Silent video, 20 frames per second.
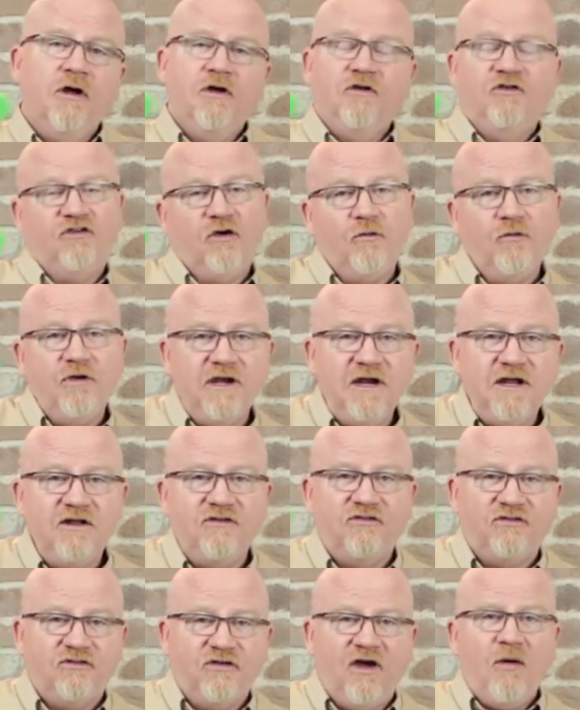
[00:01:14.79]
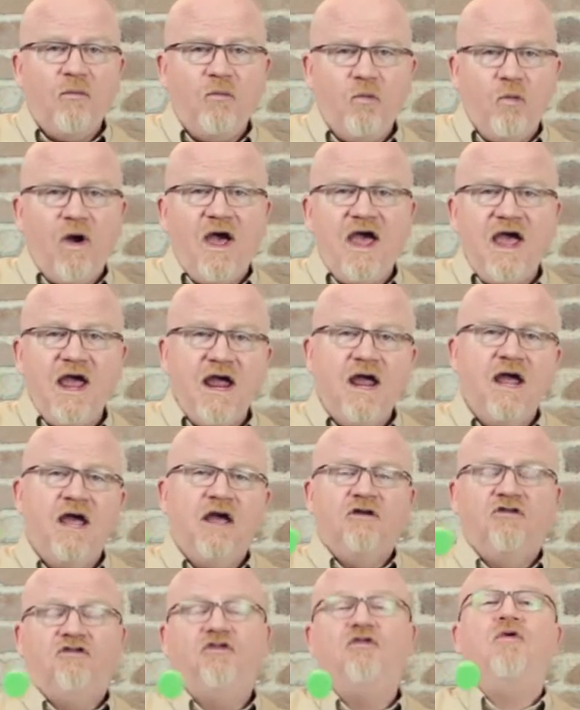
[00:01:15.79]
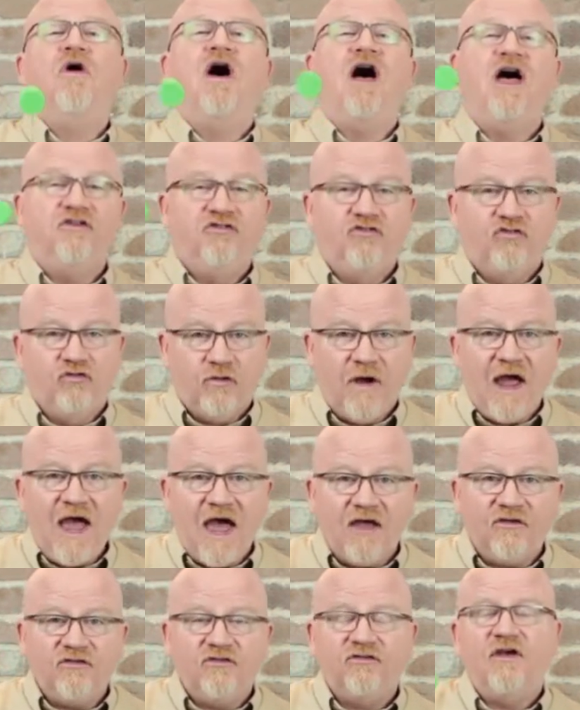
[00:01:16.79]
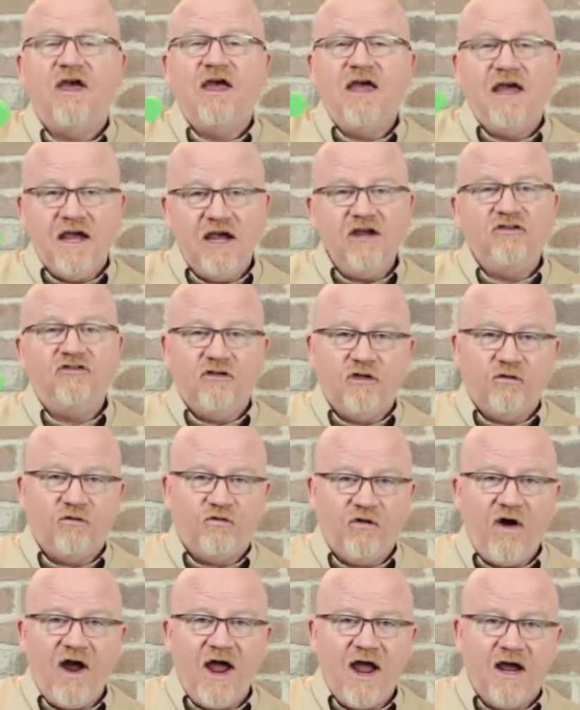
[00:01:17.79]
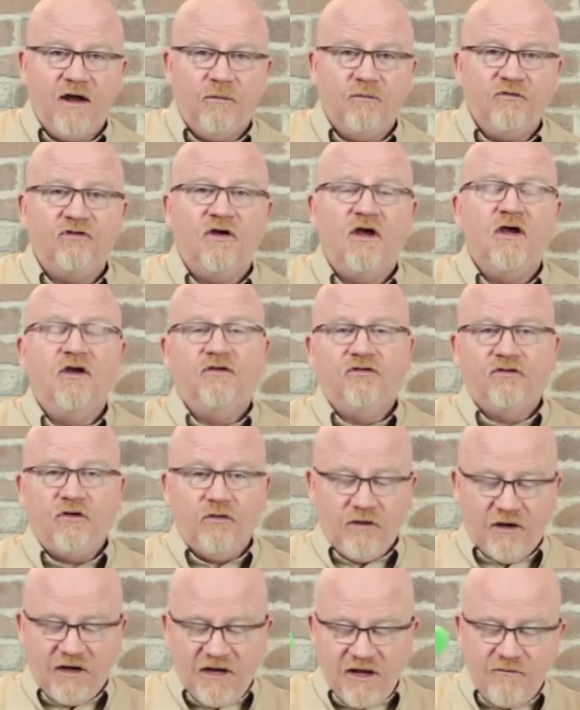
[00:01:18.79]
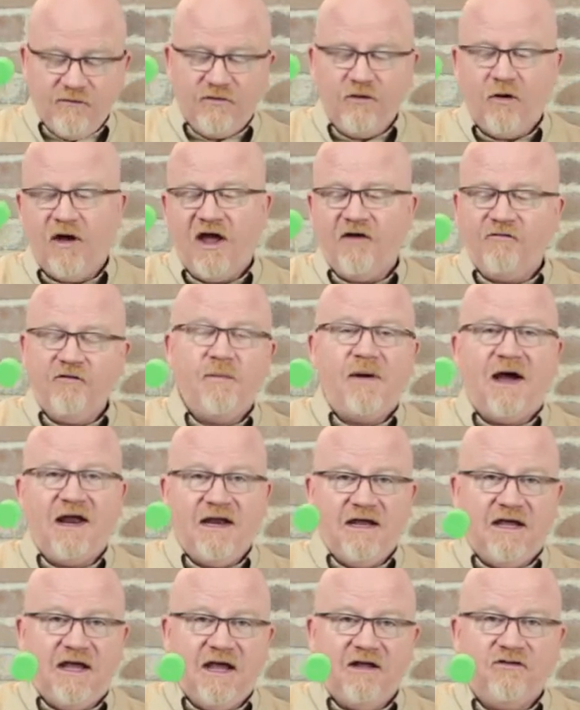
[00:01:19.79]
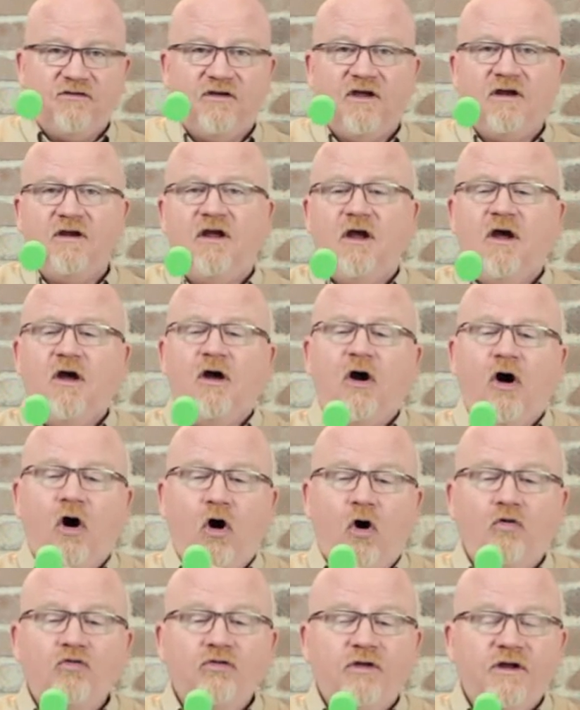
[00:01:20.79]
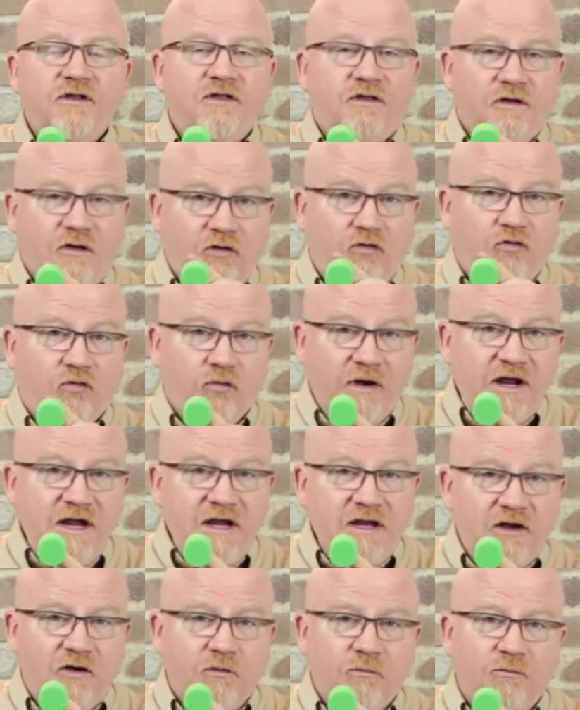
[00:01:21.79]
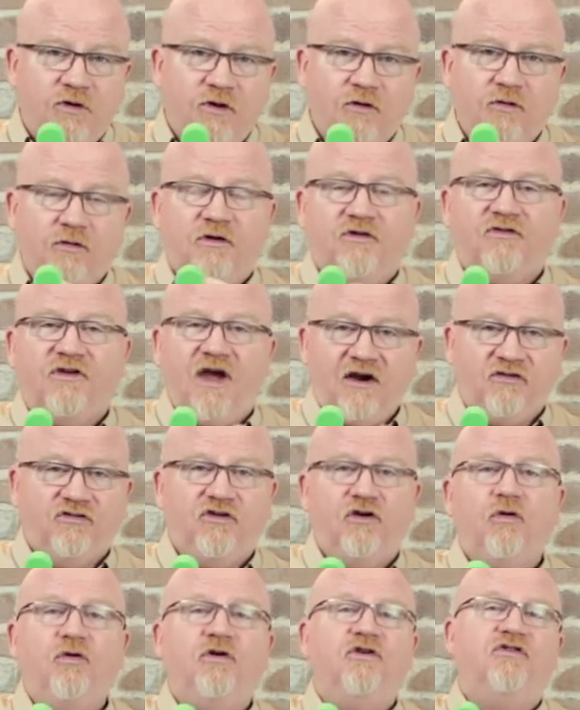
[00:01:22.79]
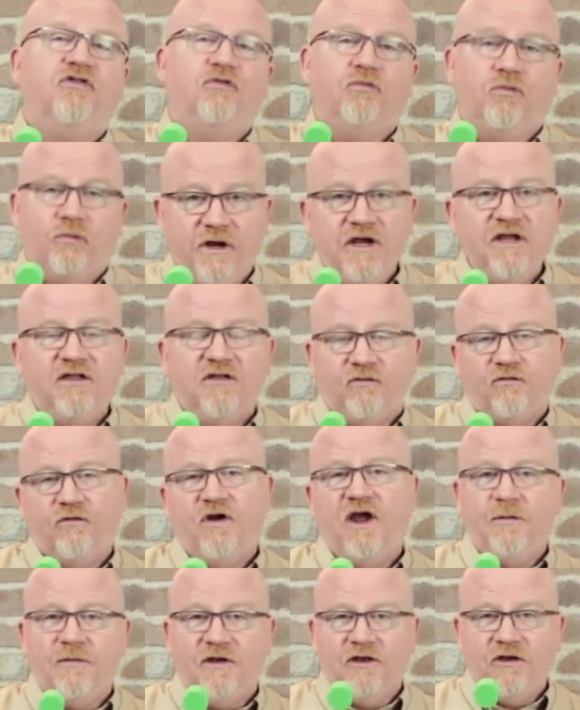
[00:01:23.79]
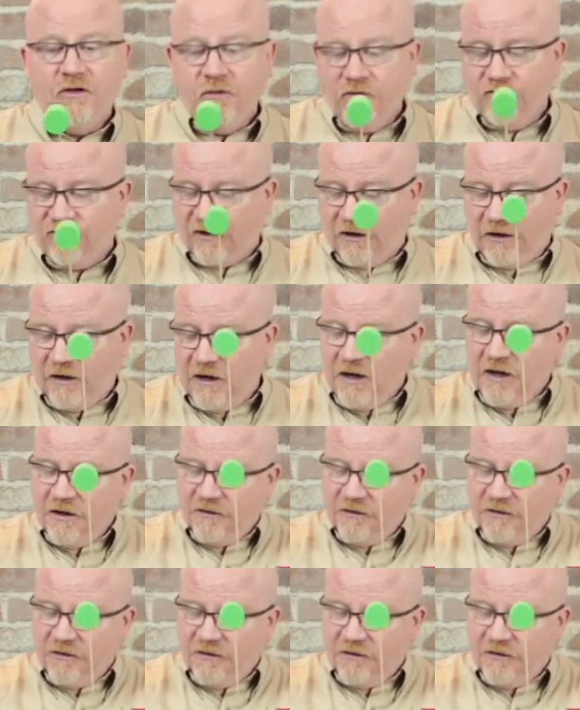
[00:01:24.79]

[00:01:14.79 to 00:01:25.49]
So we need some way to address each of the frames so that even though everybody gets it, only the green computer is actually going to read the frame and use it.